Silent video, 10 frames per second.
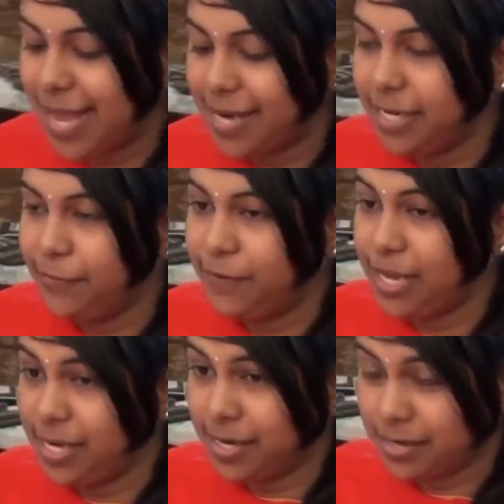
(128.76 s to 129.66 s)
actively
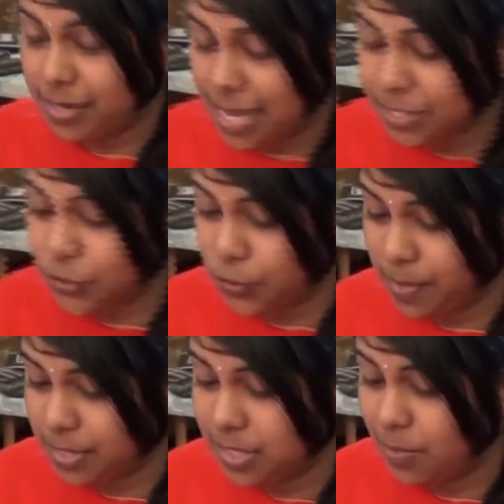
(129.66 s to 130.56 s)
in classroom
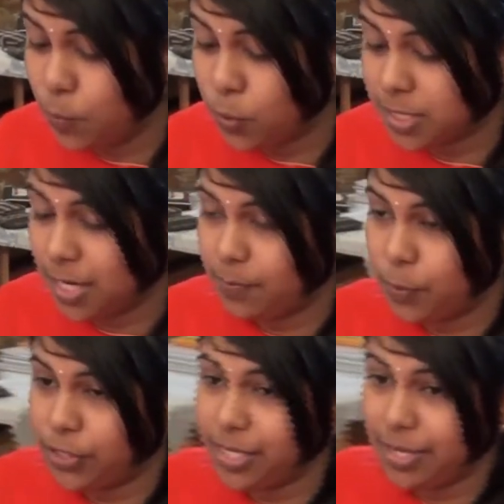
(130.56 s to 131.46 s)
is the most
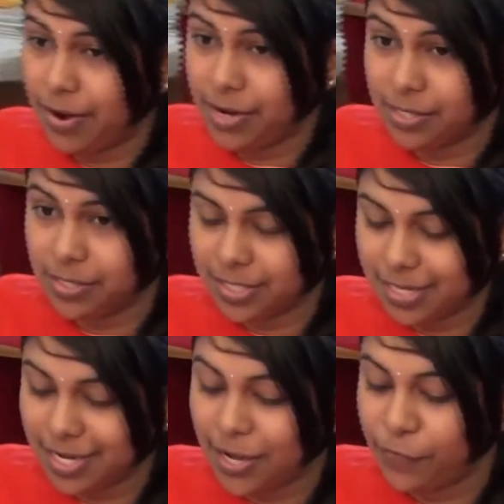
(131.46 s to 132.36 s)
important
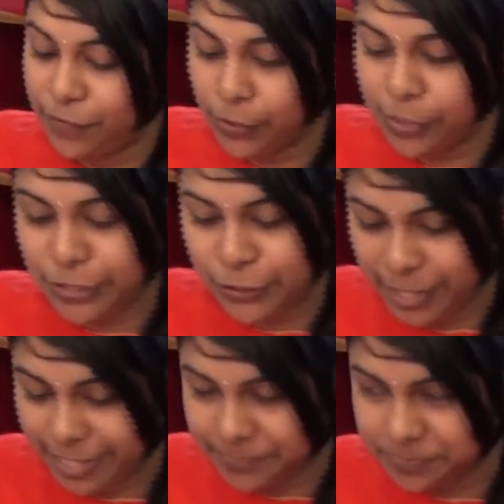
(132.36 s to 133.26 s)
characteristic of a good
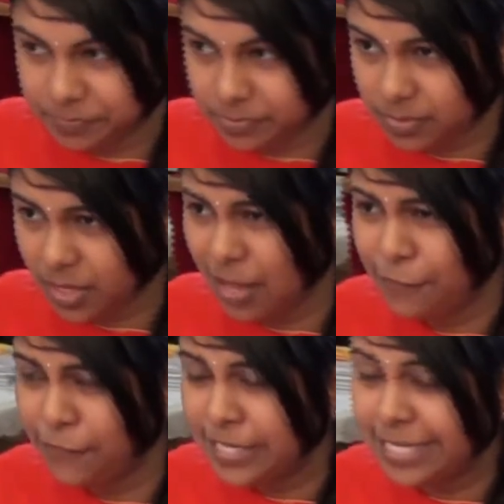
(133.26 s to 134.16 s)
student.
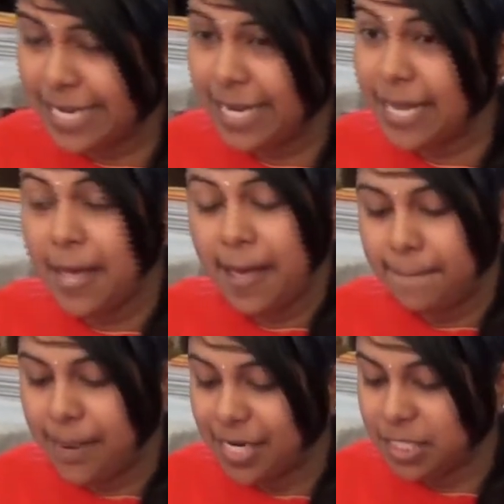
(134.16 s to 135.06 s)
Firstly,
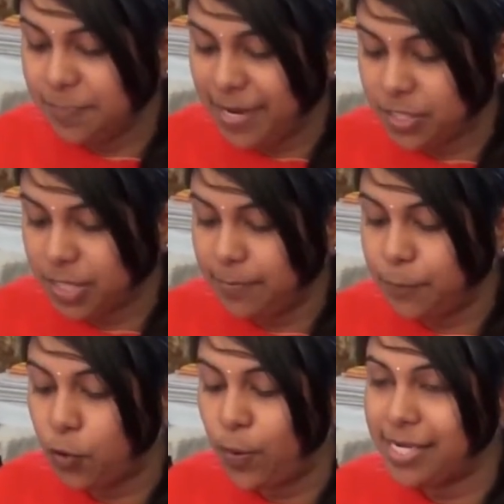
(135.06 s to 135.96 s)
participation
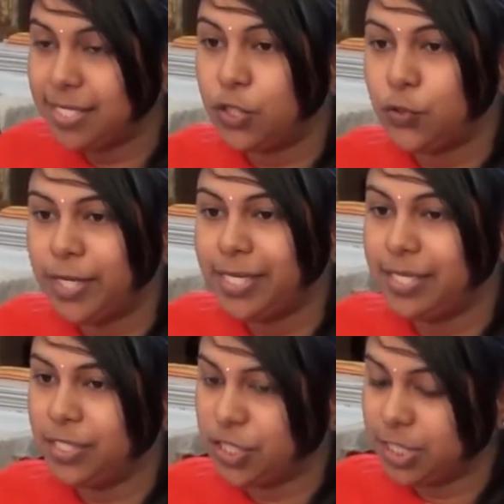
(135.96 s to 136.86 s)
provides
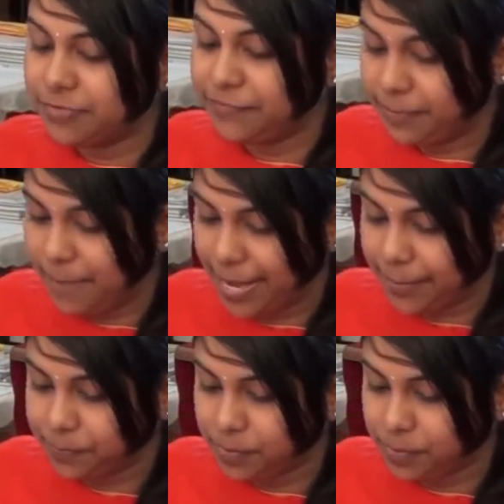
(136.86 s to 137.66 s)
student-teachers feedback.